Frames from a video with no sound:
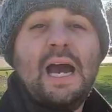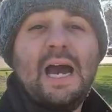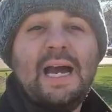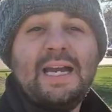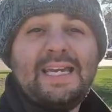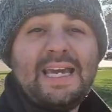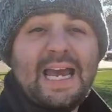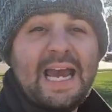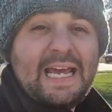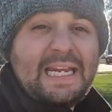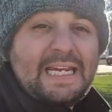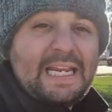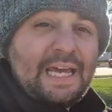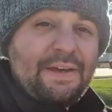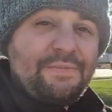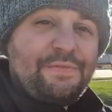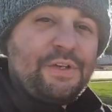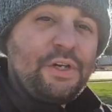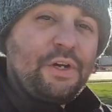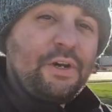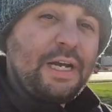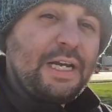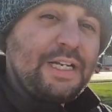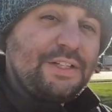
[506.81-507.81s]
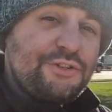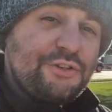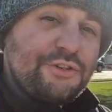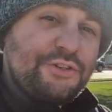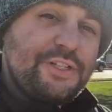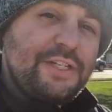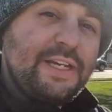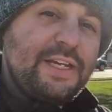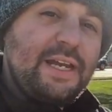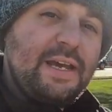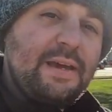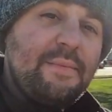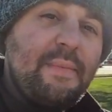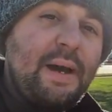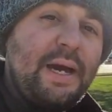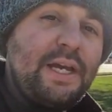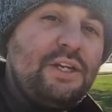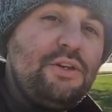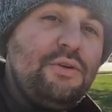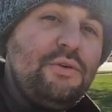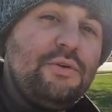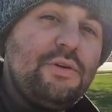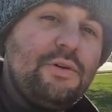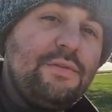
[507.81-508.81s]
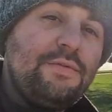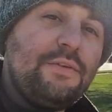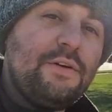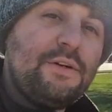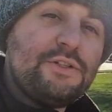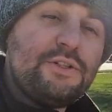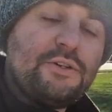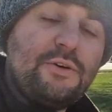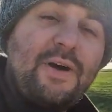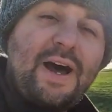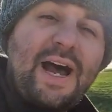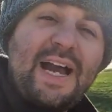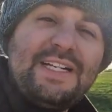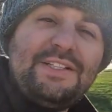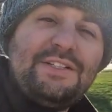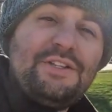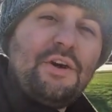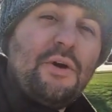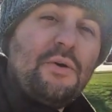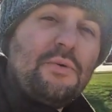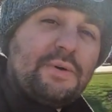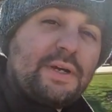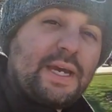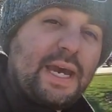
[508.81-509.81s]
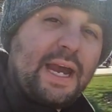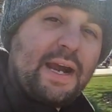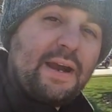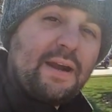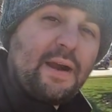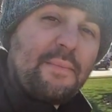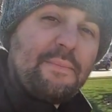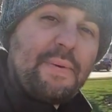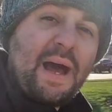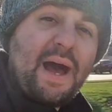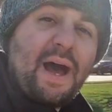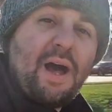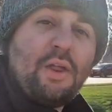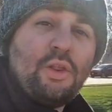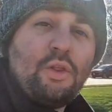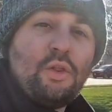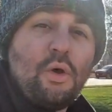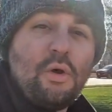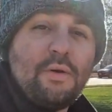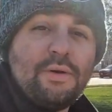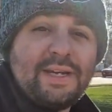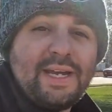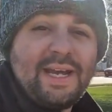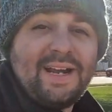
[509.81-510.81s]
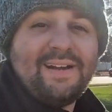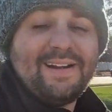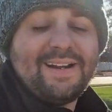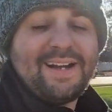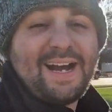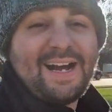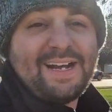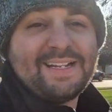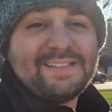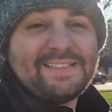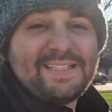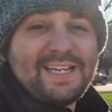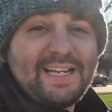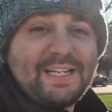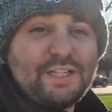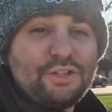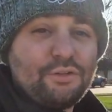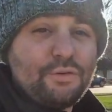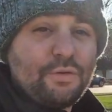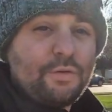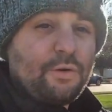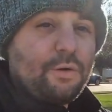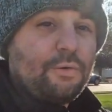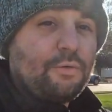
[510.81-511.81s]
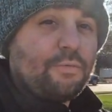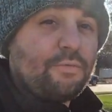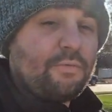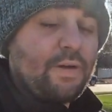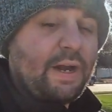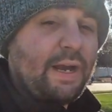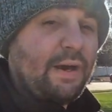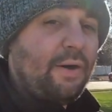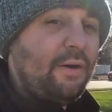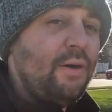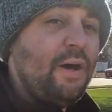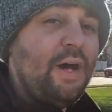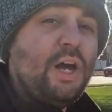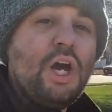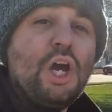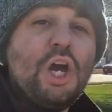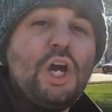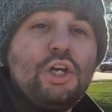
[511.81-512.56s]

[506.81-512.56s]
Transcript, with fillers: Again, if you're interested in my universal, I don't care about lawn care content griddle rail,